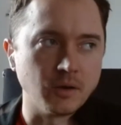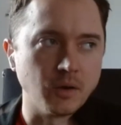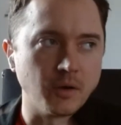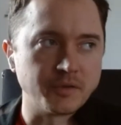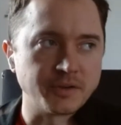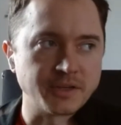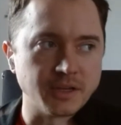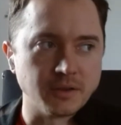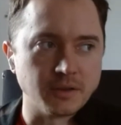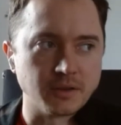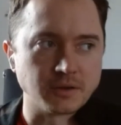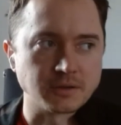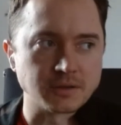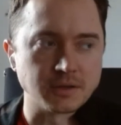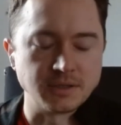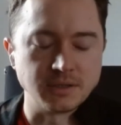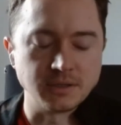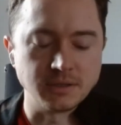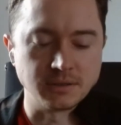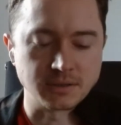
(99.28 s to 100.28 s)
obviously there's
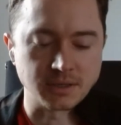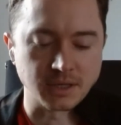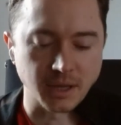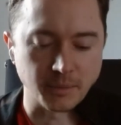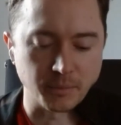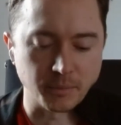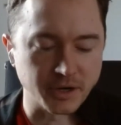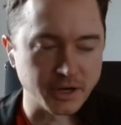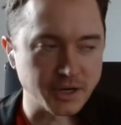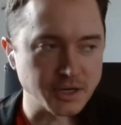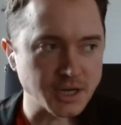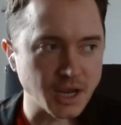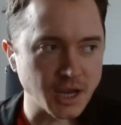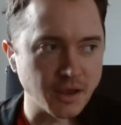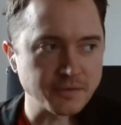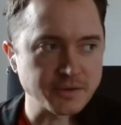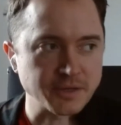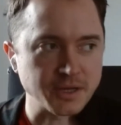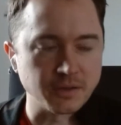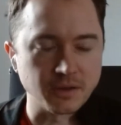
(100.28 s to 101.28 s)
the celebrity
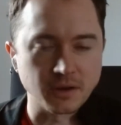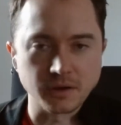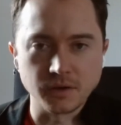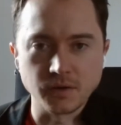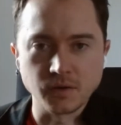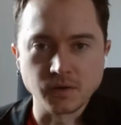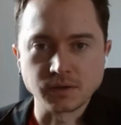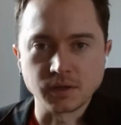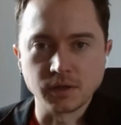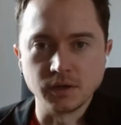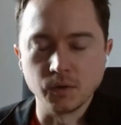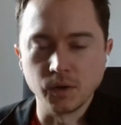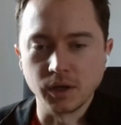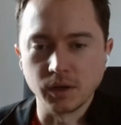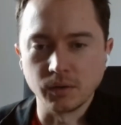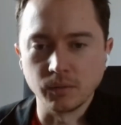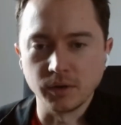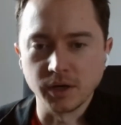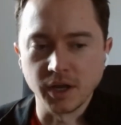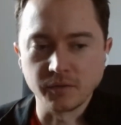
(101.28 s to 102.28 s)
chefs, and they're used to
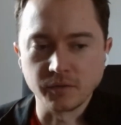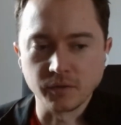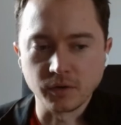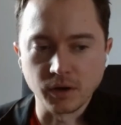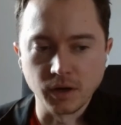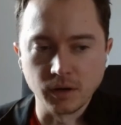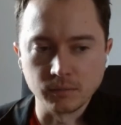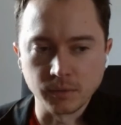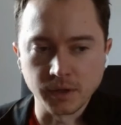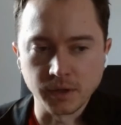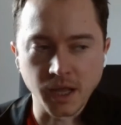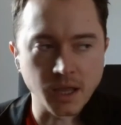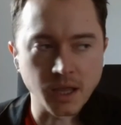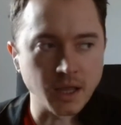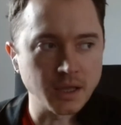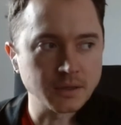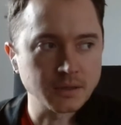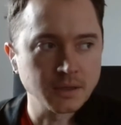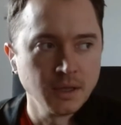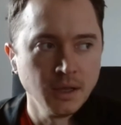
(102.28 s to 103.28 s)
doing whatever and winging
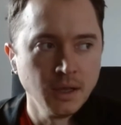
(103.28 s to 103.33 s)
it.